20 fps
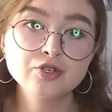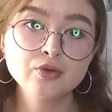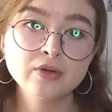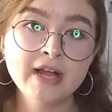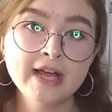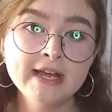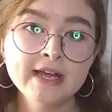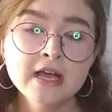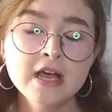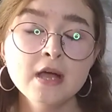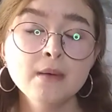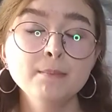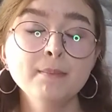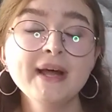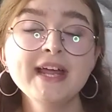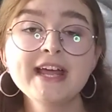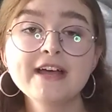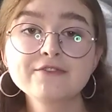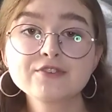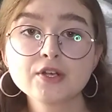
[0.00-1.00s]
July
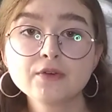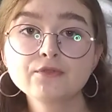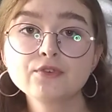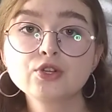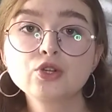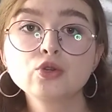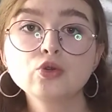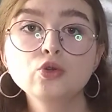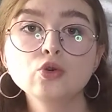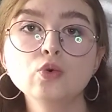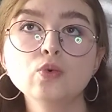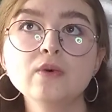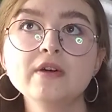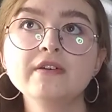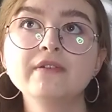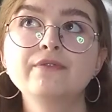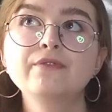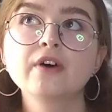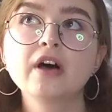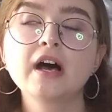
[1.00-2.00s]
might have something to do
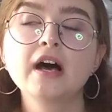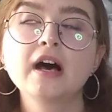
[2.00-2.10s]
with